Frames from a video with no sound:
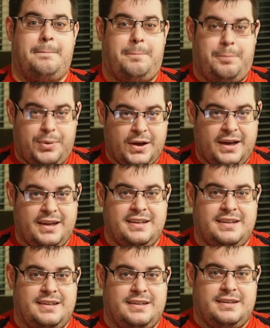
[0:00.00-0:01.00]
But
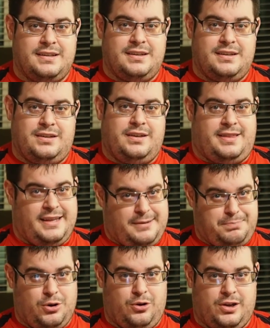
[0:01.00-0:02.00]
you
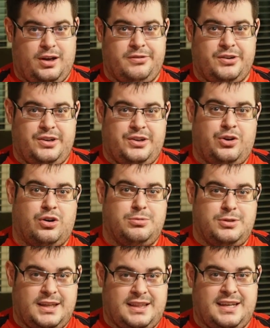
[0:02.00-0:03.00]
think Pearl cover, you
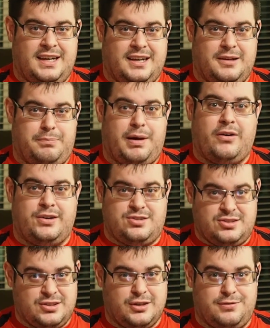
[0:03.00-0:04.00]
normally think polished
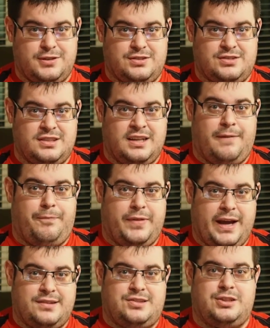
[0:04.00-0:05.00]
surface.
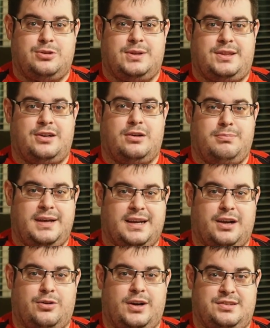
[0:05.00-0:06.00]
Not so with the
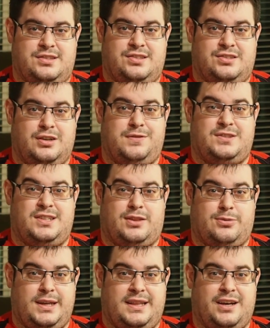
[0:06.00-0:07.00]
Omega Crux. It's surface at
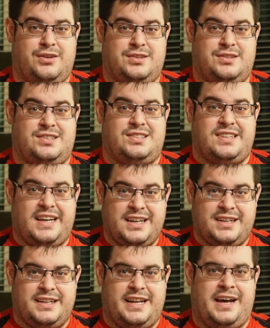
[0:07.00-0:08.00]
3000
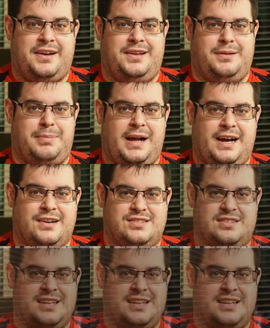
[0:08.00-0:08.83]
sanded out of the box